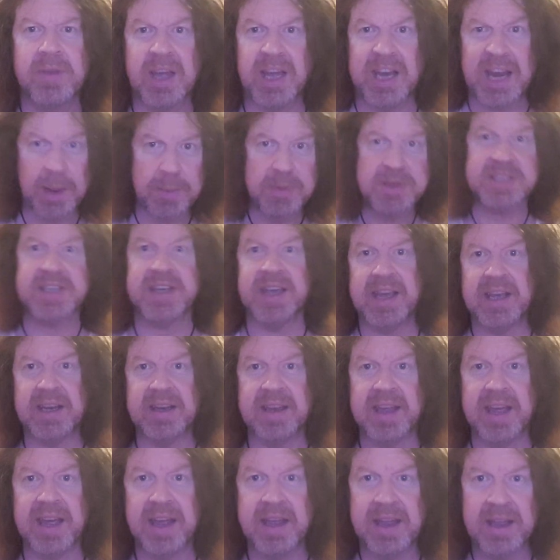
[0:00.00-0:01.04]
And I was
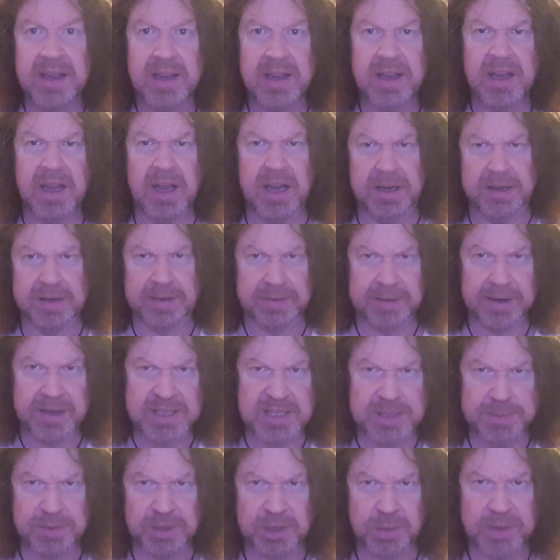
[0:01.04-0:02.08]
saying there,
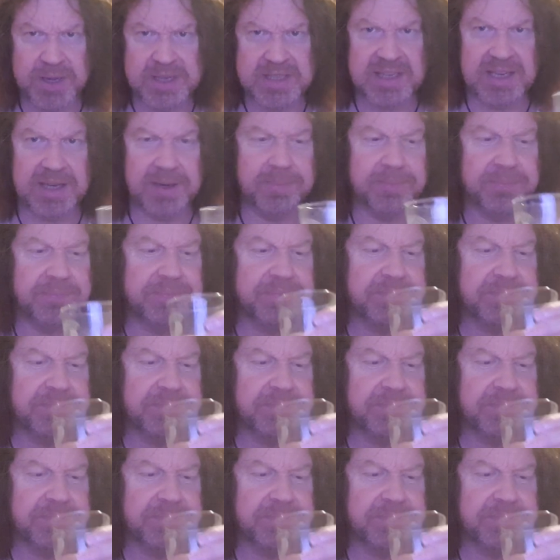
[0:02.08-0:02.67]
need some more whiskey.